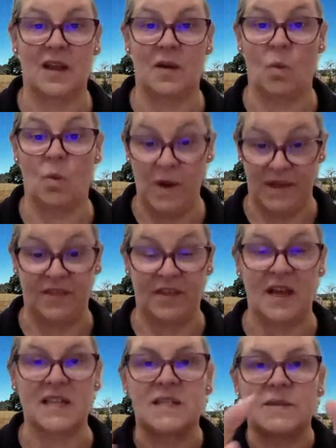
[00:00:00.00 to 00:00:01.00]
with
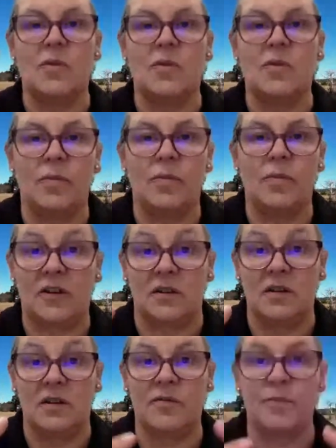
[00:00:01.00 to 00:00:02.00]
a small bundle
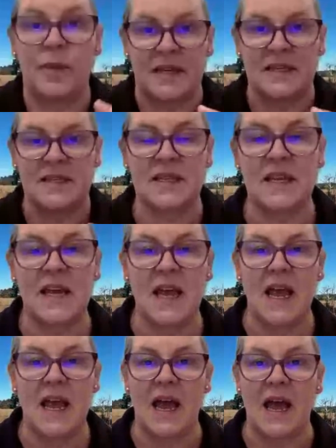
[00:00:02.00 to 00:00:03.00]
of bees.
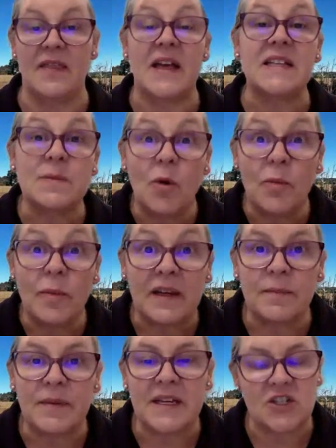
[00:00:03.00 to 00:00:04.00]
And that small
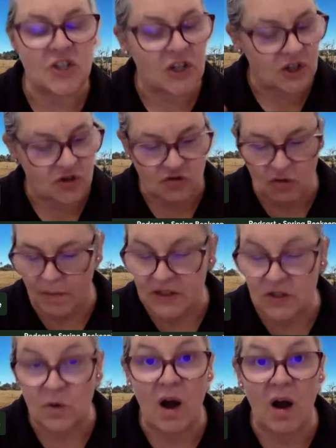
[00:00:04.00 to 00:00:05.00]
bundle of bees you can drop
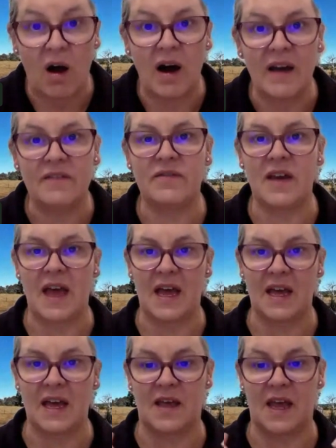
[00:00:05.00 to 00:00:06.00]
into a hive
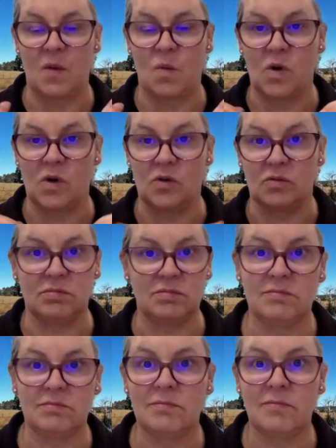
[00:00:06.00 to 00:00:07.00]
and they will
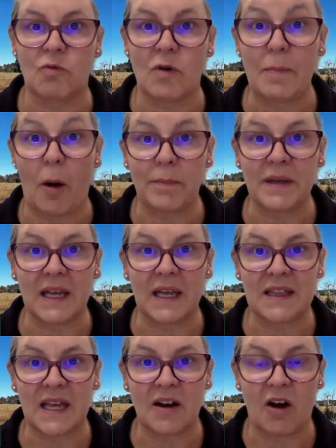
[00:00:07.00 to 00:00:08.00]

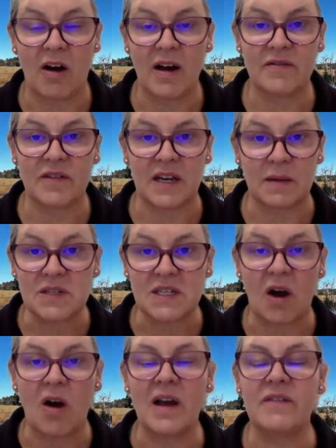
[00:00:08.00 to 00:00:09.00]
repopulate that hive, an empty
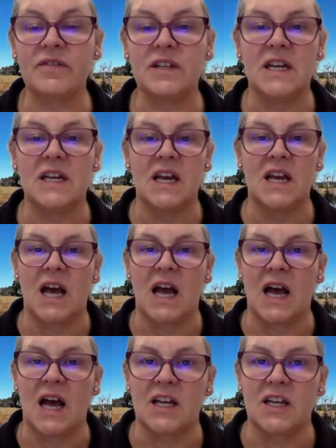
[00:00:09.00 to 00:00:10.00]
hive.
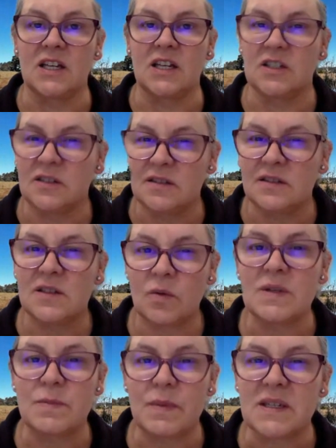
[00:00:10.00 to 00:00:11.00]
It's
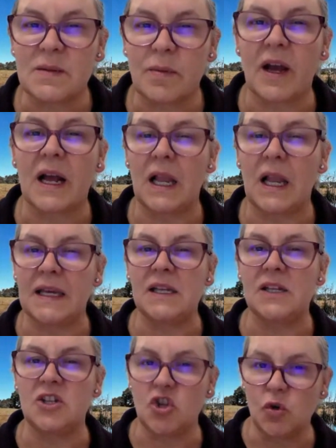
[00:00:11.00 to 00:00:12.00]
always best to buy a
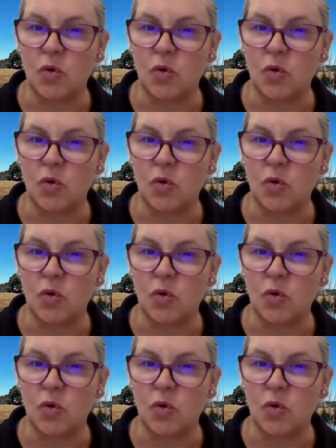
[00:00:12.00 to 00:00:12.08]
clean new